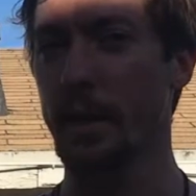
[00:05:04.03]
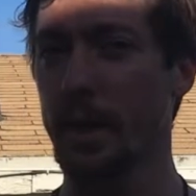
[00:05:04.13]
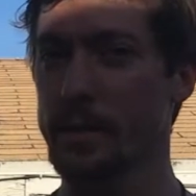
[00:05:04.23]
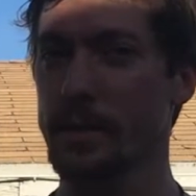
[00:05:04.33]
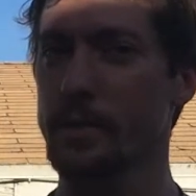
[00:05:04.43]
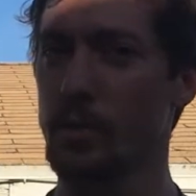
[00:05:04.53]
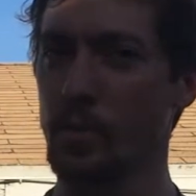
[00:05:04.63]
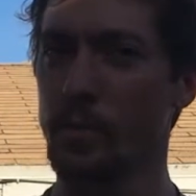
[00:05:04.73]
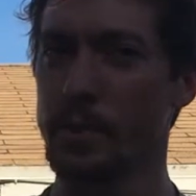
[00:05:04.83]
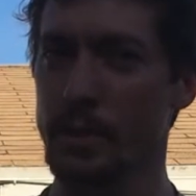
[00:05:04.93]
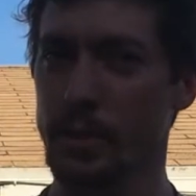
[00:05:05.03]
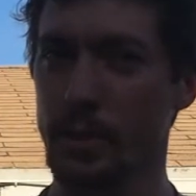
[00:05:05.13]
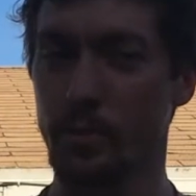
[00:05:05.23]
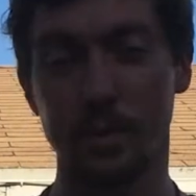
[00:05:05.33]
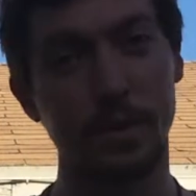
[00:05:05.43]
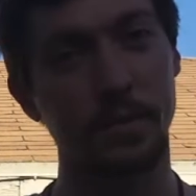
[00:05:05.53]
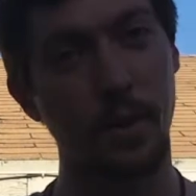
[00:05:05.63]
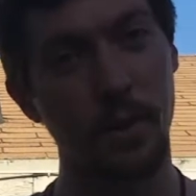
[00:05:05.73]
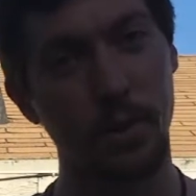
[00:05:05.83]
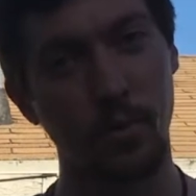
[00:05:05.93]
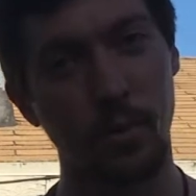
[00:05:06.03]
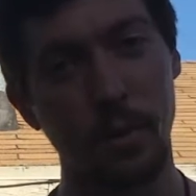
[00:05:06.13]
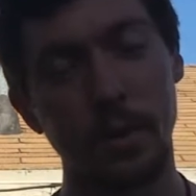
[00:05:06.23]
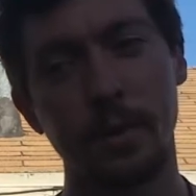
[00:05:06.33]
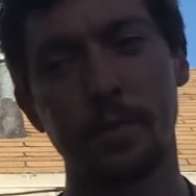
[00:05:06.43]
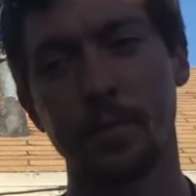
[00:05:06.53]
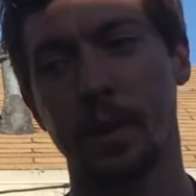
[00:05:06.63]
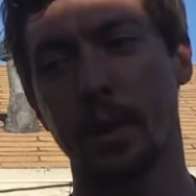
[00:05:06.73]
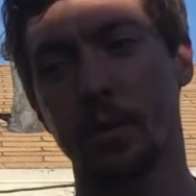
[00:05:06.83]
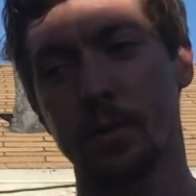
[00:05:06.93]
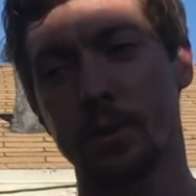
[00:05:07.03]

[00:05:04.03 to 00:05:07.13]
the SN2 position, which is very cool. And